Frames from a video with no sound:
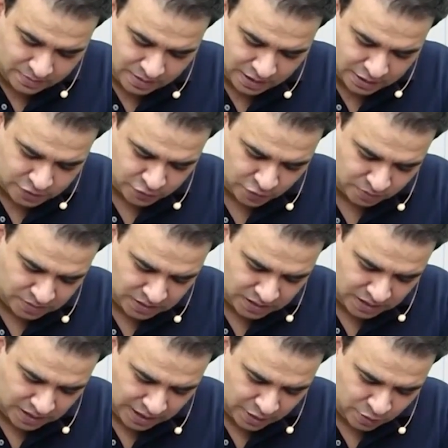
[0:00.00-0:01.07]
branch from the
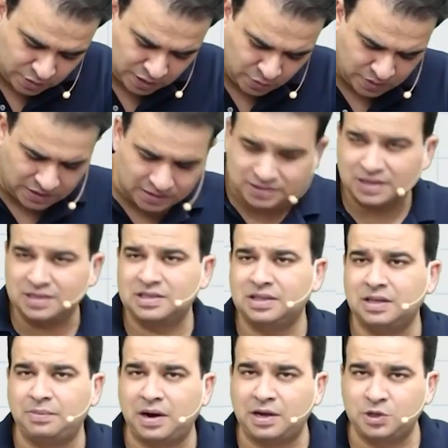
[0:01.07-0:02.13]
aorta. We'll discuss in
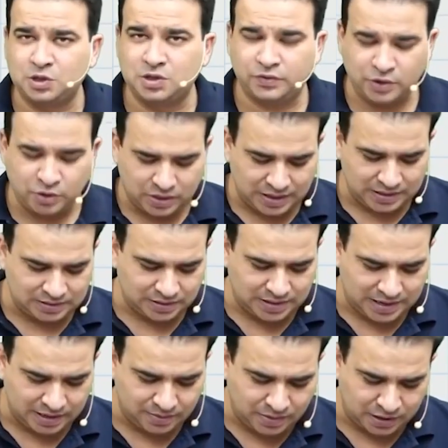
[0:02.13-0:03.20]
the branches of aorta. It's a
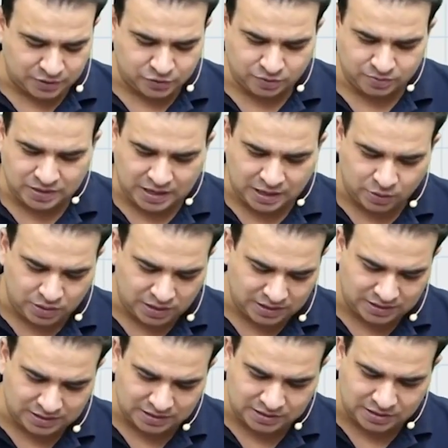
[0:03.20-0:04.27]
direct branch from the aorta, the
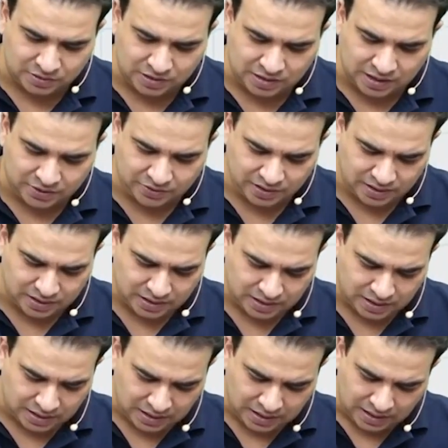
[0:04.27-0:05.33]
testicular artery.
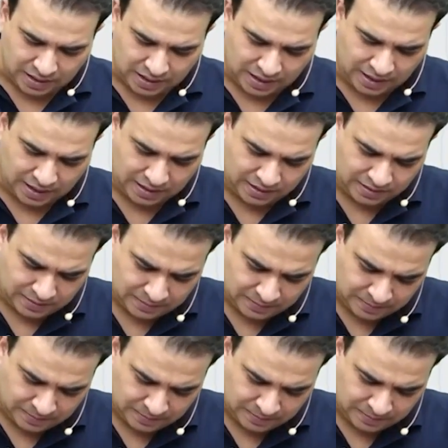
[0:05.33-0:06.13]
And